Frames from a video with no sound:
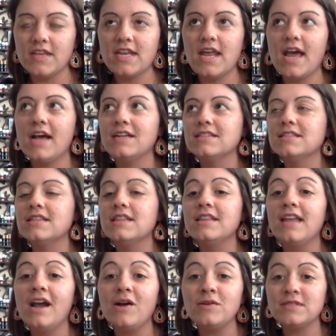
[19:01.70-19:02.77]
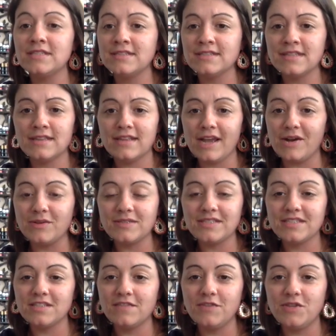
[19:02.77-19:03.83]
It has thousands and
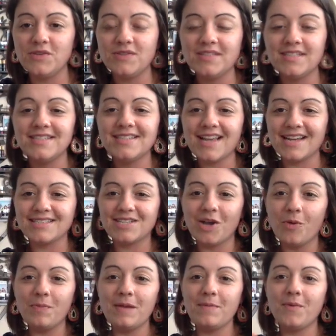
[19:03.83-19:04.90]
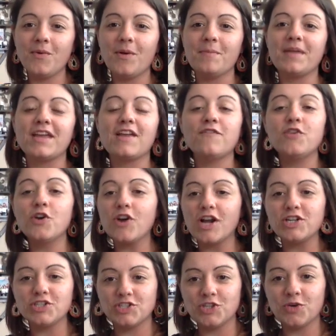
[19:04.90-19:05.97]
thousands of uses. I tell people, I'm like, if you're
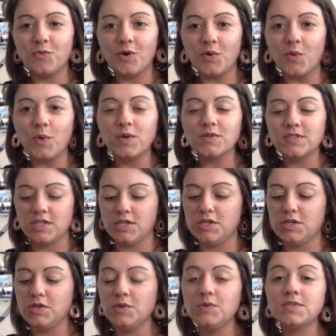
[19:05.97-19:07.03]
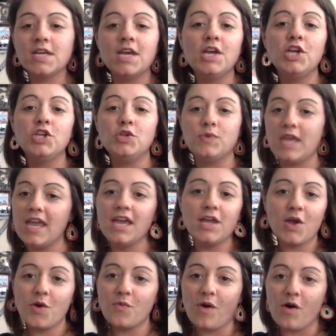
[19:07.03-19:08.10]
not sure what oil to use, you can't
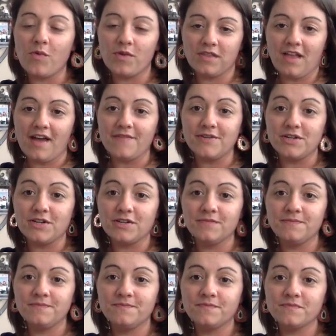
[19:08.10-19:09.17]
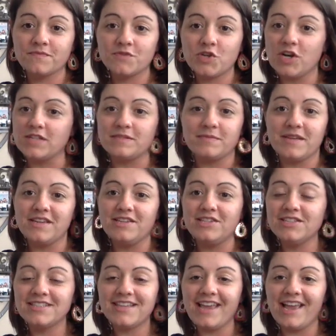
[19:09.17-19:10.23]
go wrong with lavender. Trust me, you
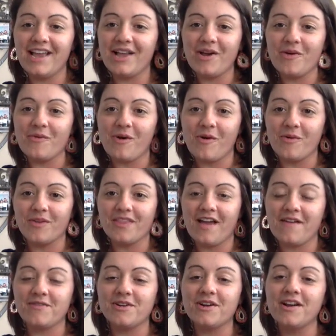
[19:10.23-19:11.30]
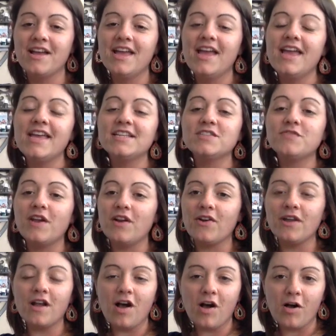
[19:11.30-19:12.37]
just can't go wrong with lavender. It's
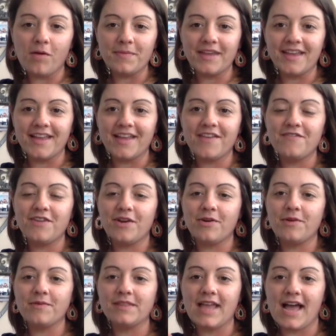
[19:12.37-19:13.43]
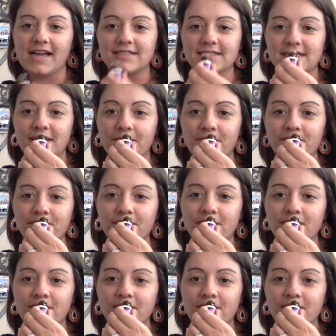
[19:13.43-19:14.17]
very calming, very relaxing.